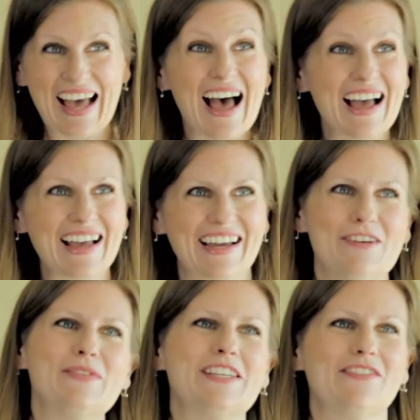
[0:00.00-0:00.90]
Hi,
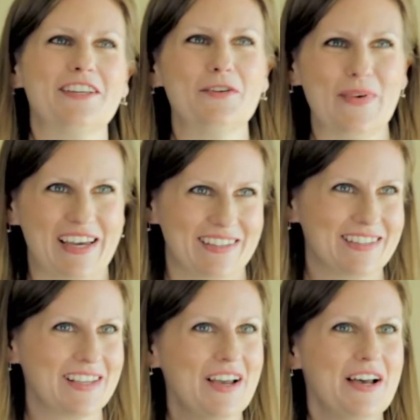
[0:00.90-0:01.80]
I'm Stephenie
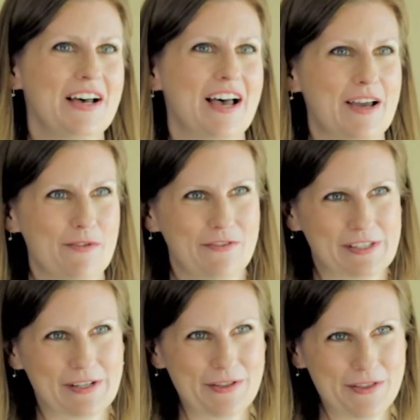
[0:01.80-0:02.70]
Labandz. I'm a
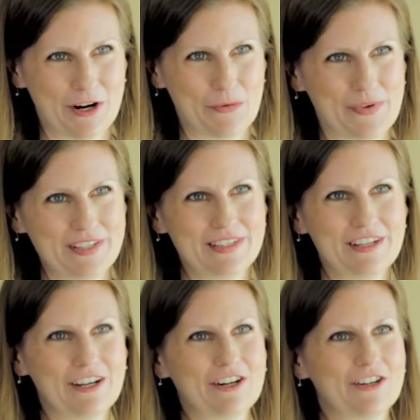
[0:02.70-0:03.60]
physical therapist.
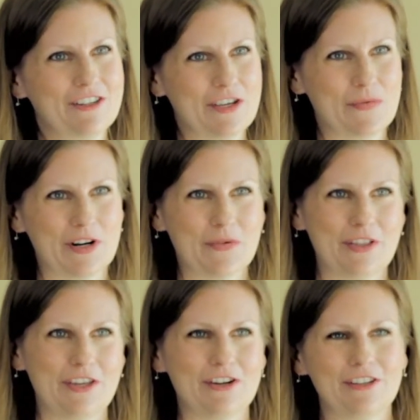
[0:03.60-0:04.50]
I currently work
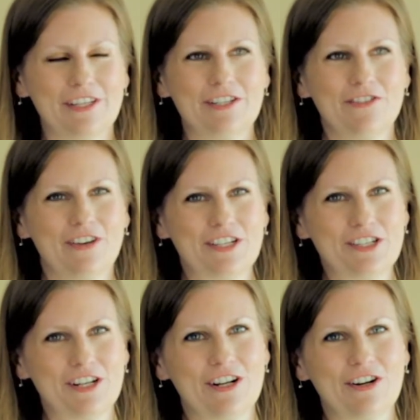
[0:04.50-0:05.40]
with the early
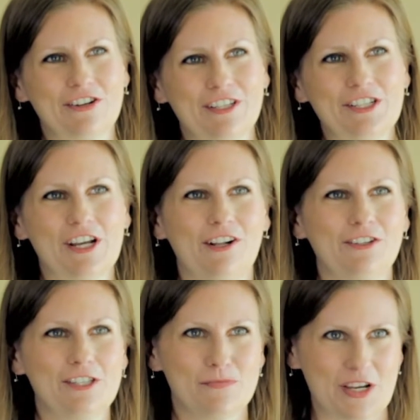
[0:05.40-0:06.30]
intervention and early
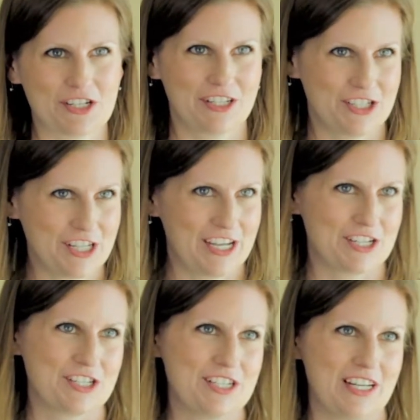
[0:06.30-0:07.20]
childhood special
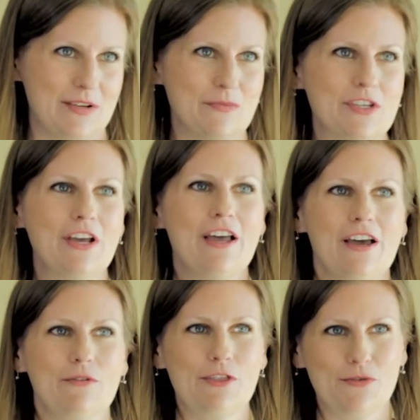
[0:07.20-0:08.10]
education teams
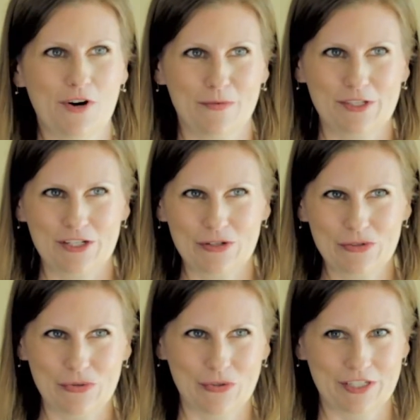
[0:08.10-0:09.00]
with the Robbinsdale School